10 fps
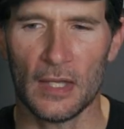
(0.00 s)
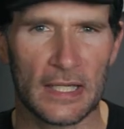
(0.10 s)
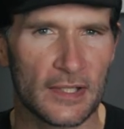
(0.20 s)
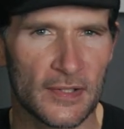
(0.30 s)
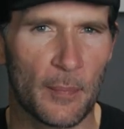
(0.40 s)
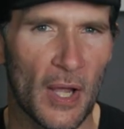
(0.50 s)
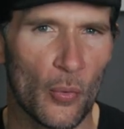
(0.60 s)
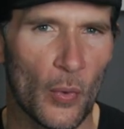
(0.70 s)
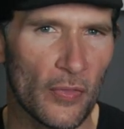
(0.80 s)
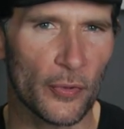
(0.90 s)
And it's
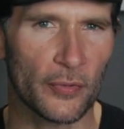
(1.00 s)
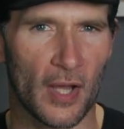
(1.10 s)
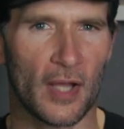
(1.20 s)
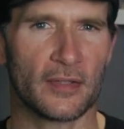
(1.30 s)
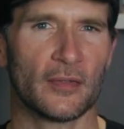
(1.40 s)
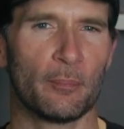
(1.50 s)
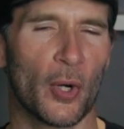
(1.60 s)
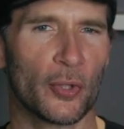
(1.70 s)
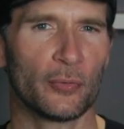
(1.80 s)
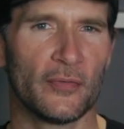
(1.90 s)
about whether or not
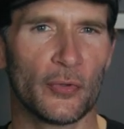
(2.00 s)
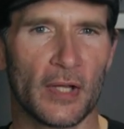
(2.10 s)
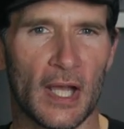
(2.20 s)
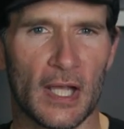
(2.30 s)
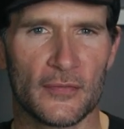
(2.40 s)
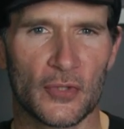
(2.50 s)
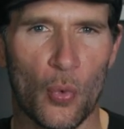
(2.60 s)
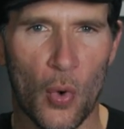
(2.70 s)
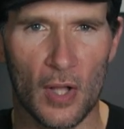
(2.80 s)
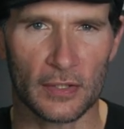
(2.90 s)
Bark River Knives
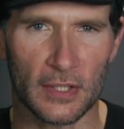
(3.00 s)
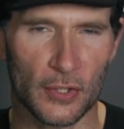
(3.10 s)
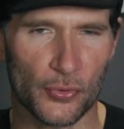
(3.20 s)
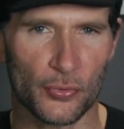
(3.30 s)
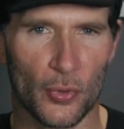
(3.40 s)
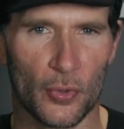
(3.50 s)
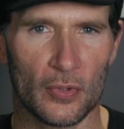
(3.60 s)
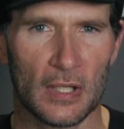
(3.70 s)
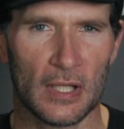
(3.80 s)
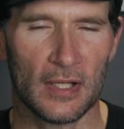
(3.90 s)
quality
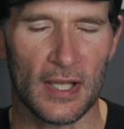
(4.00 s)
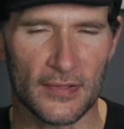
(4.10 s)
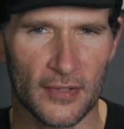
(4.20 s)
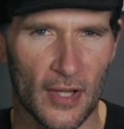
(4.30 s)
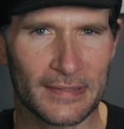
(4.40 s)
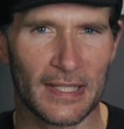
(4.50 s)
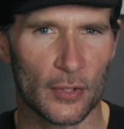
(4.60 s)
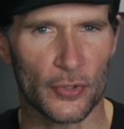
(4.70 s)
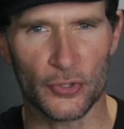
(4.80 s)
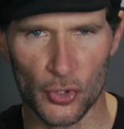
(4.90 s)
control has gone
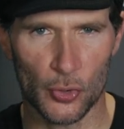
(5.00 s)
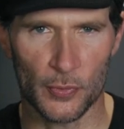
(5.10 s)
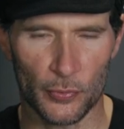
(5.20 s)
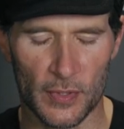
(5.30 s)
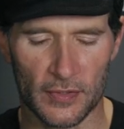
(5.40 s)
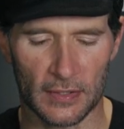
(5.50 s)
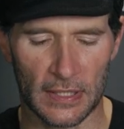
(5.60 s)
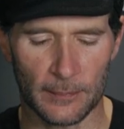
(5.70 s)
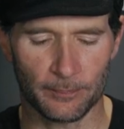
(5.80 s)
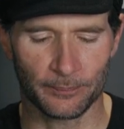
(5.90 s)
down the tubes
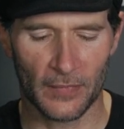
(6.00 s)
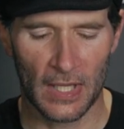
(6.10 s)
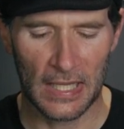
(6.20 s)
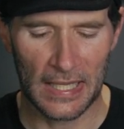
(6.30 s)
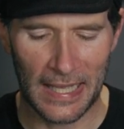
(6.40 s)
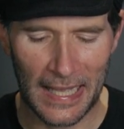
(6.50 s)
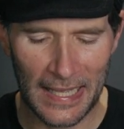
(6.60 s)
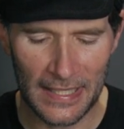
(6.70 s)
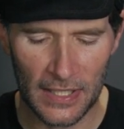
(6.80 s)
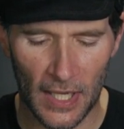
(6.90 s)
recently.
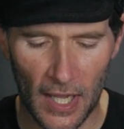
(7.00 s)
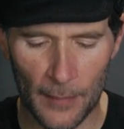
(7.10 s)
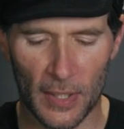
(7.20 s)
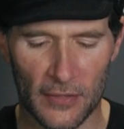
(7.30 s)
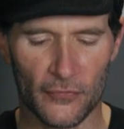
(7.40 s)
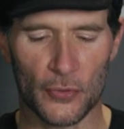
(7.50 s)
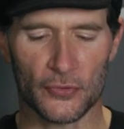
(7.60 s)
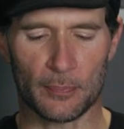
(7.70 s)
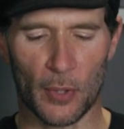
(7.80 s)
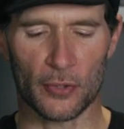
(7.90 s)
I got my
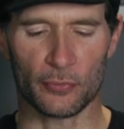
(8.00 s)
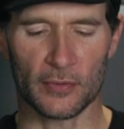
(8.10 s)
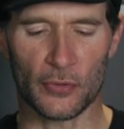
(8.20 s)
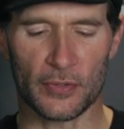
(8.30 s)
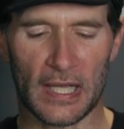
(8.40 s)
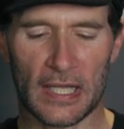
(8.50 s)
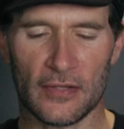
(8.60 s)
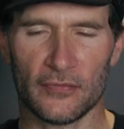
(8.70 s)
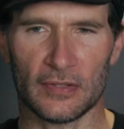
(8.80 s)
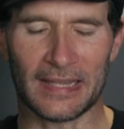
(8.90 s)
first Bark River
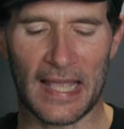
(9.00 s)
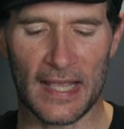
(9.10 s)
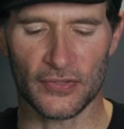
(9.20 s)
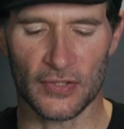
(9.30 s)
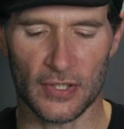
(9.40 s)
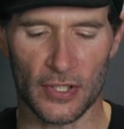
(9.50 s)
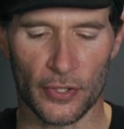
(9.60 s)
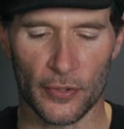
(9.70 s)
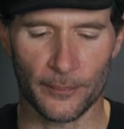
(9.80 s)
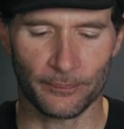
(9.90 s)
knife last
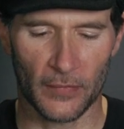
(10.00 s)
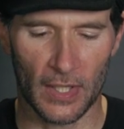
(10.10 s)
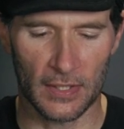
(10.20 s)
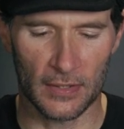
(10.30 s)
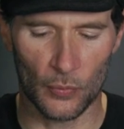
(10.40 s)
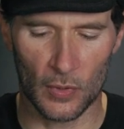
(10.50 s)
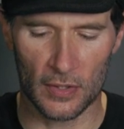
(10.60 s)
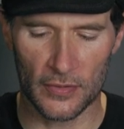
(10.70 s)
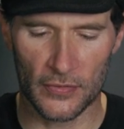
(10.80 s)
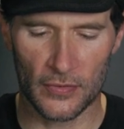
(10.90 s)
year, and it
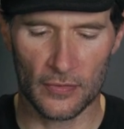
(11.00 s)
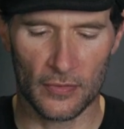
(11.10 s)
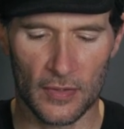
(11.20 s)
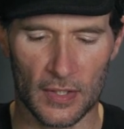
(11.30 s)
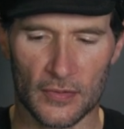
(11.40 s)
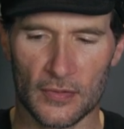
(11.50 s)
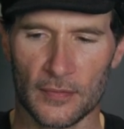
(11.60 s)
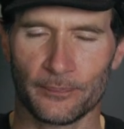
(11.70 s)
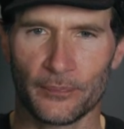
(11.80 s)
was this